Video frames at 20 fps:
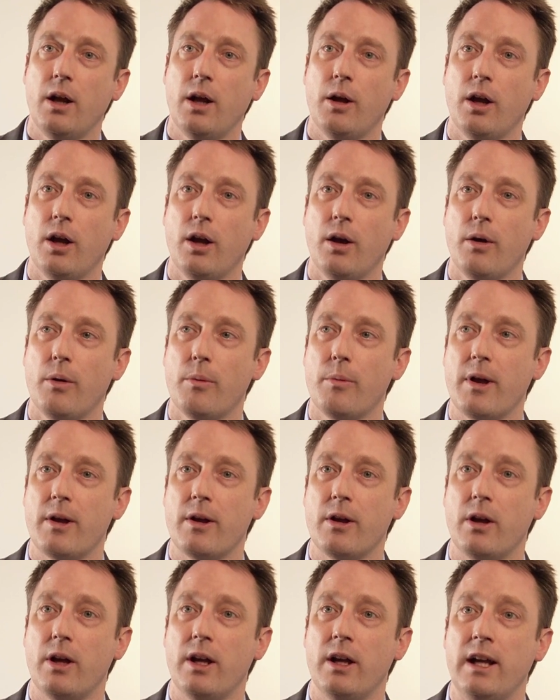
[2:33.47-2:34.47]

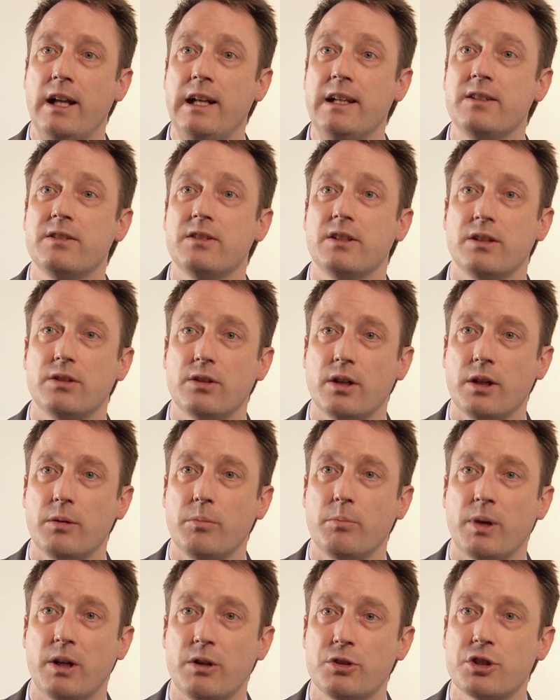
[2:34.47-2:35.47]
elicit a
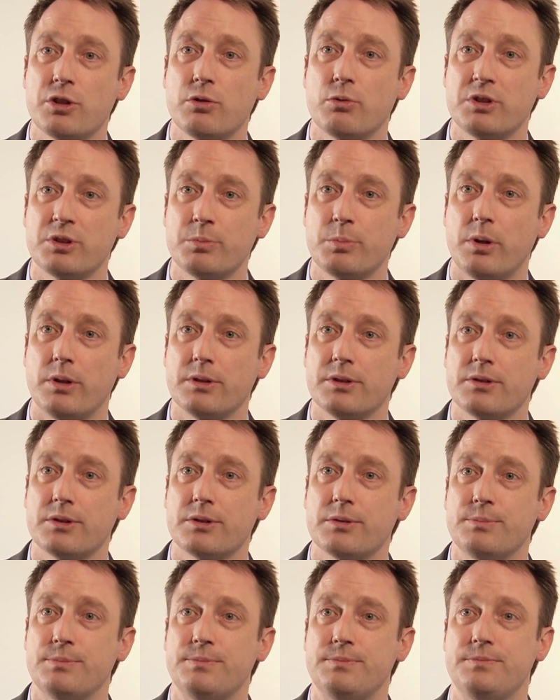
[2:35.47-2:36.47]
biological response.